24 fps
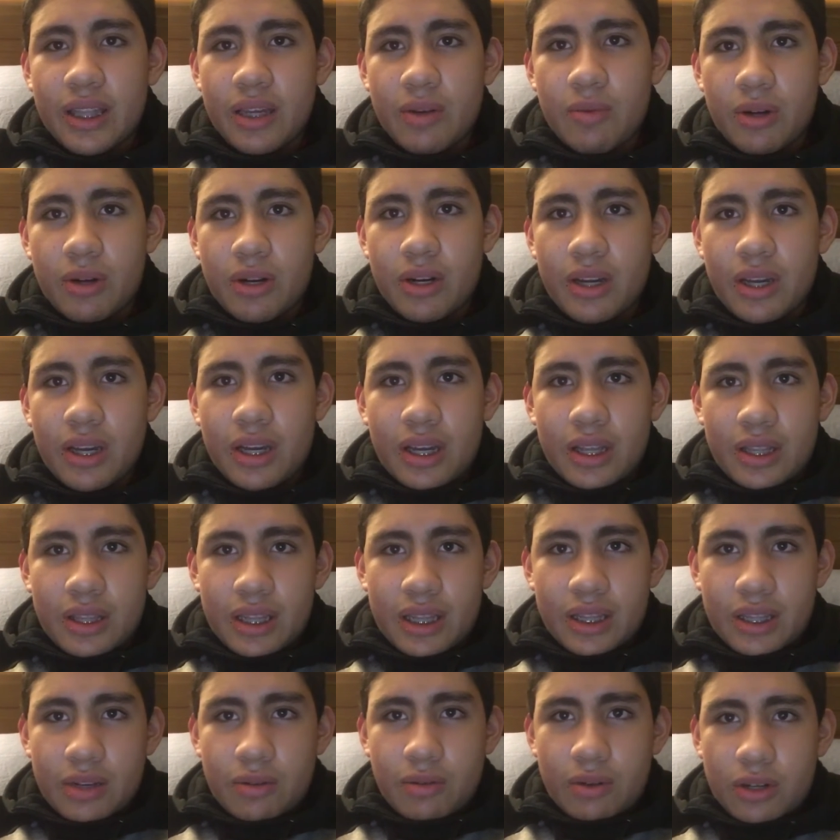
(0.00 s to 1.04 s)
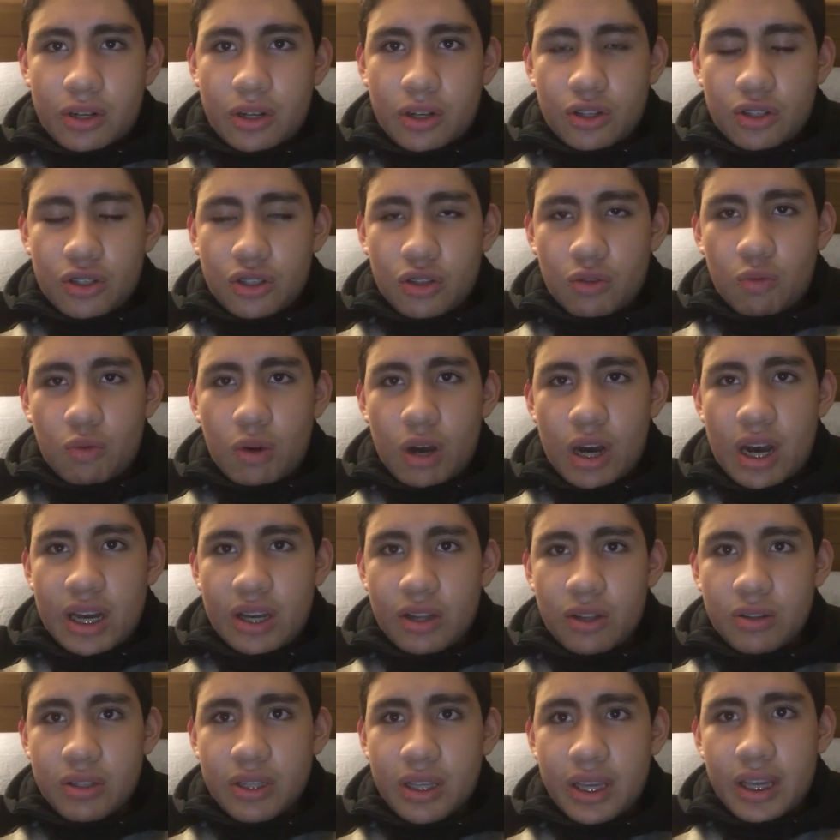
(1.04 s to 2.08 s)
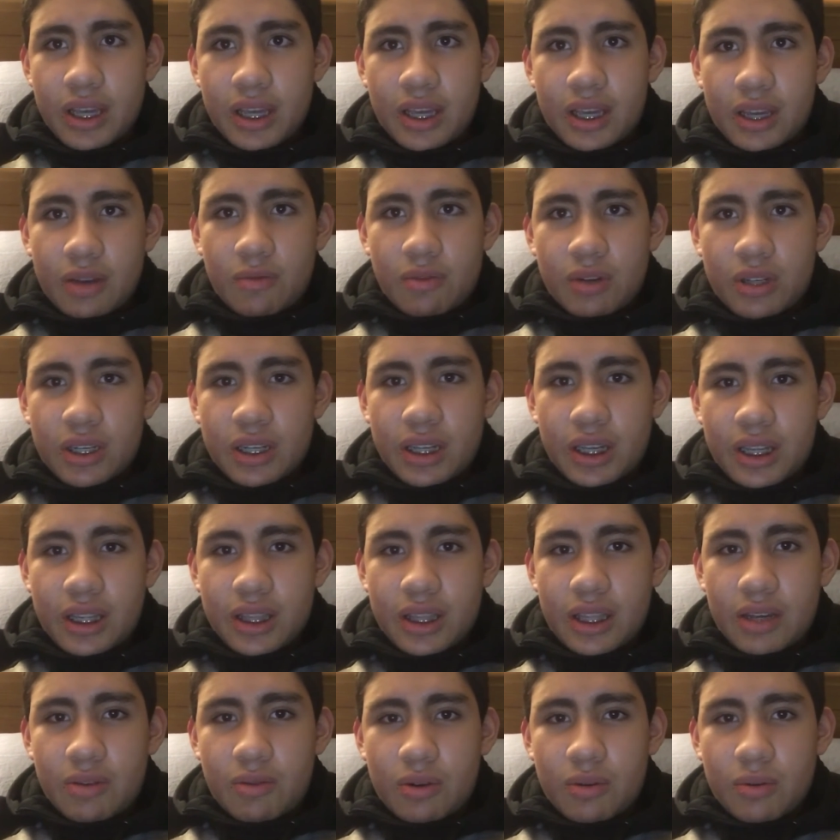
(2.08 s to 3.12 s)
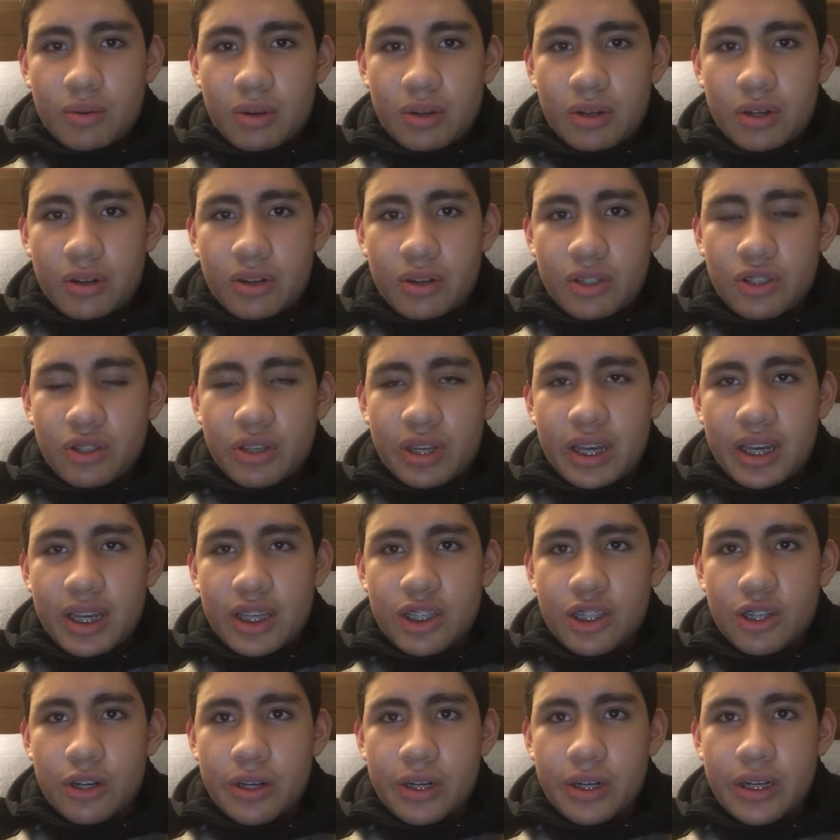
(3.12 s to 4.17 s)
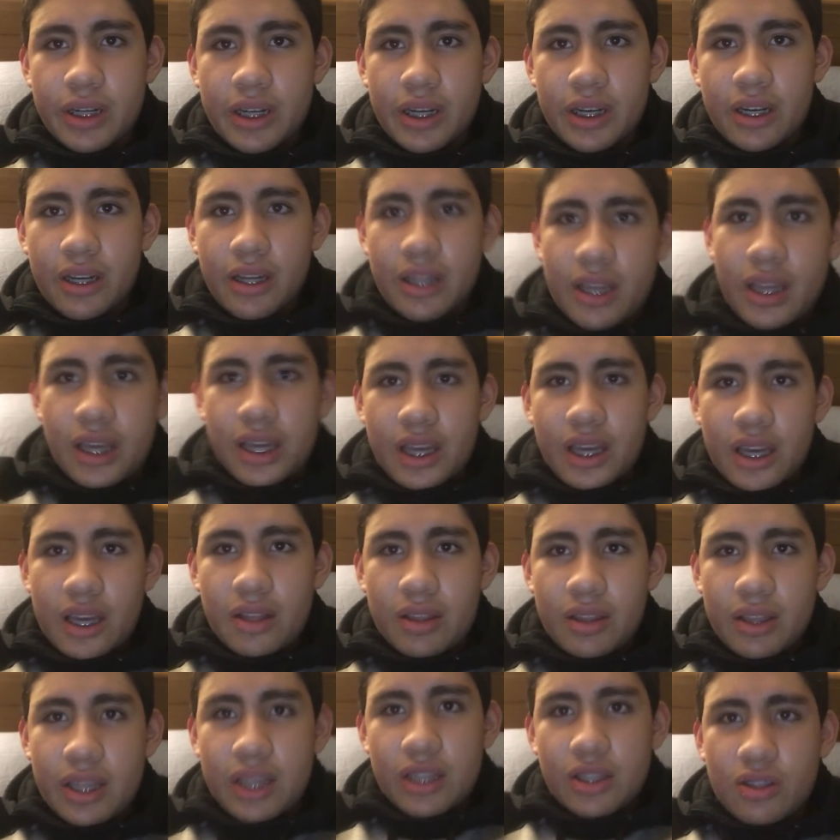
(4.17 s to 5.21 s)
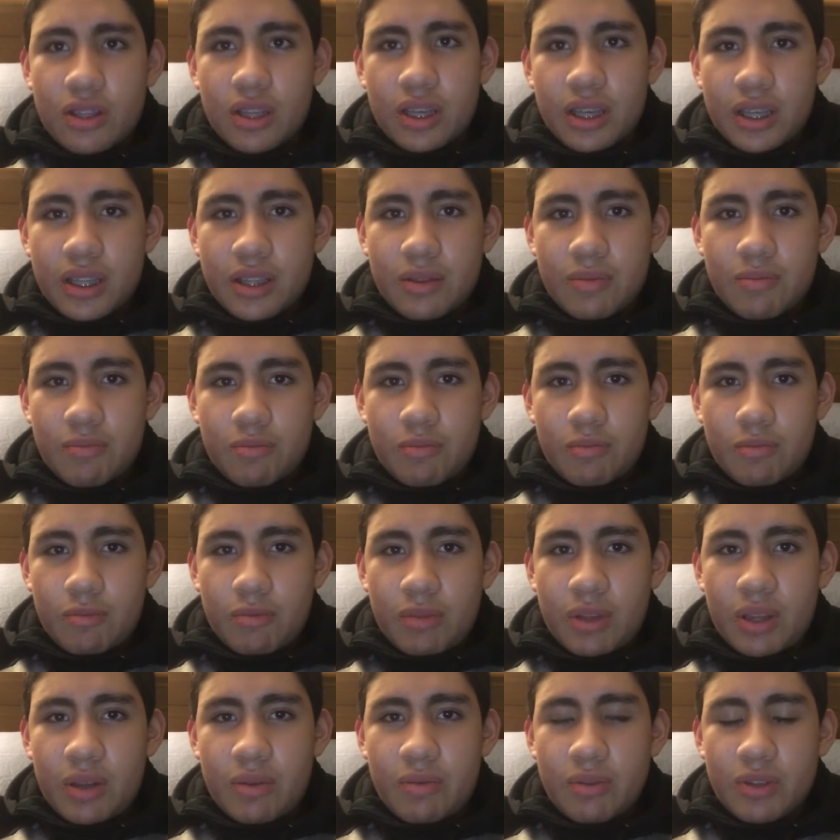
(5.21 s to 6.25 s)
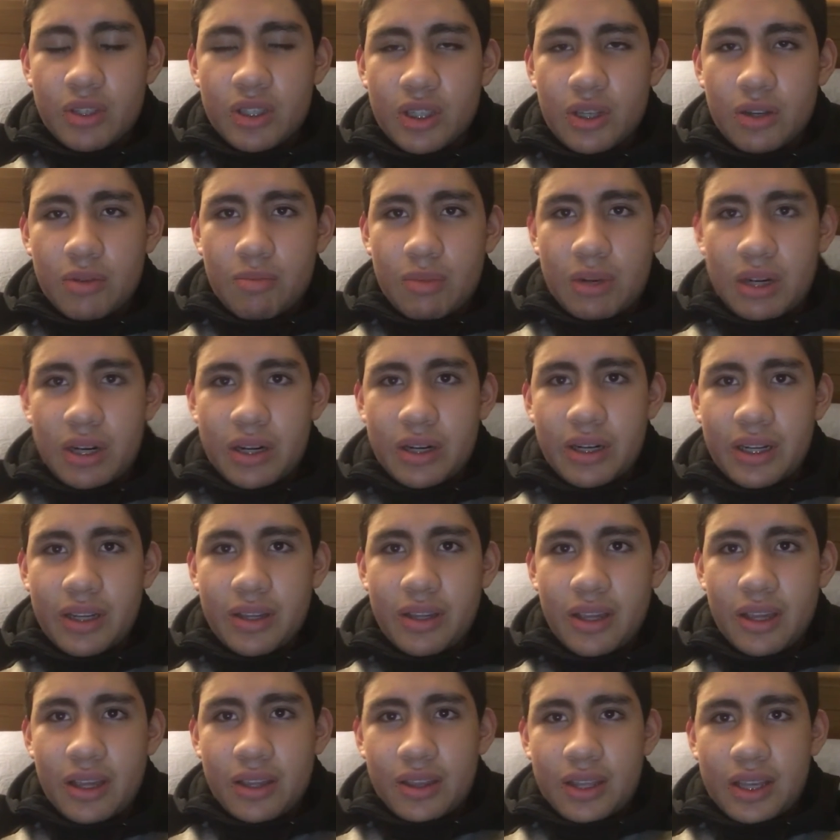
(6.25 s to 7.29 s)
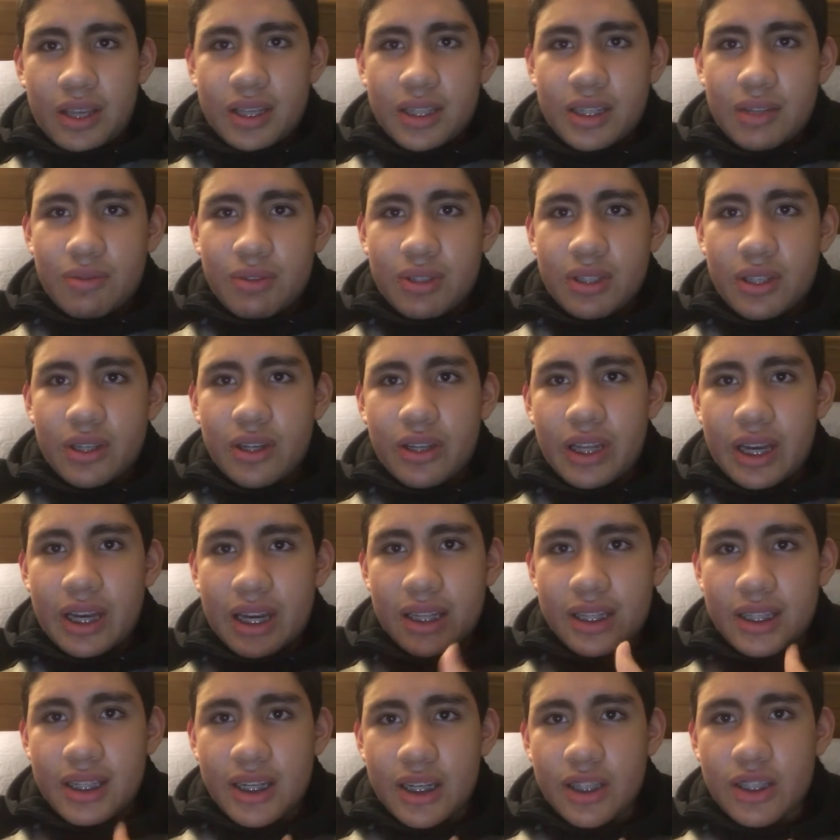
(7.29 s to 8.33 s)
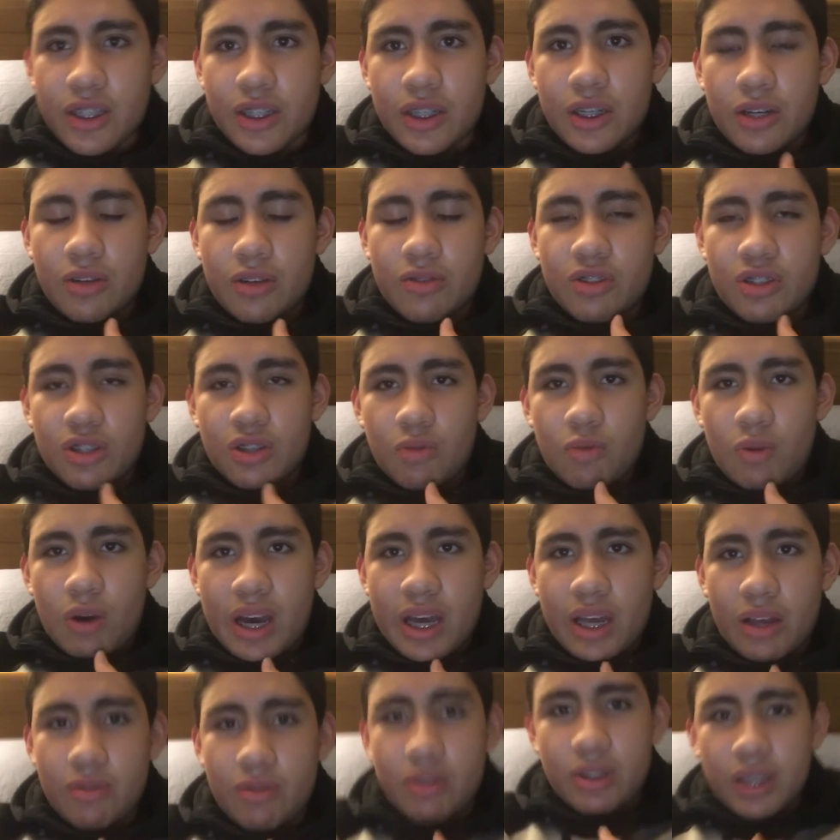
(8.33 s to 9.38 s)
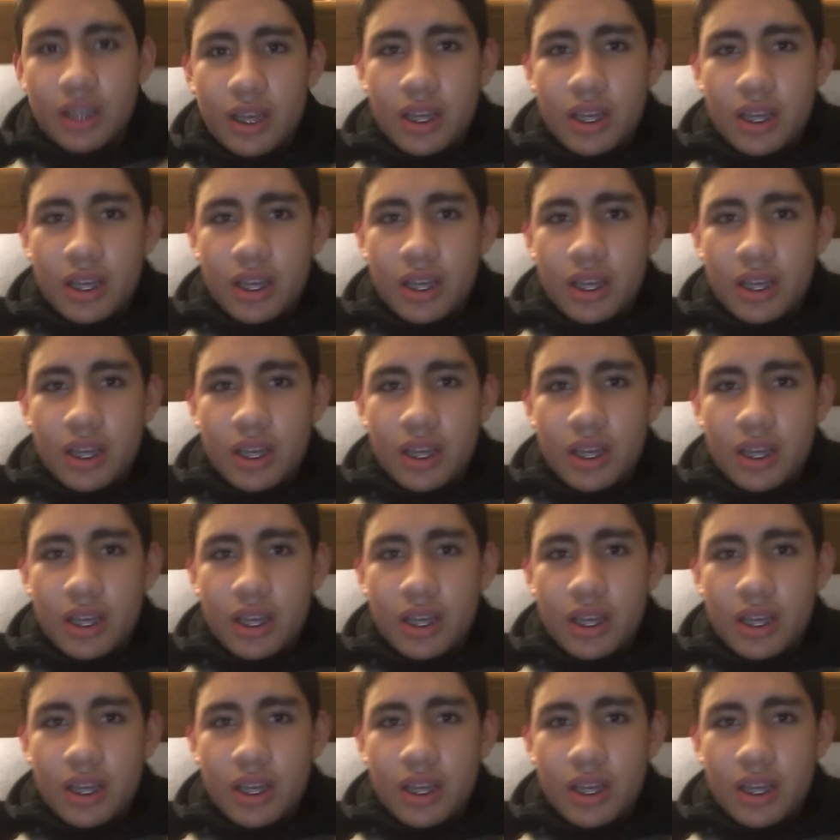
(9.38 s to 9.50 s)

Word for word: they were that they were going to the wild, with, and they were going to Antarctica, and they and me so Marty thinks it was a good idea to go to the wild.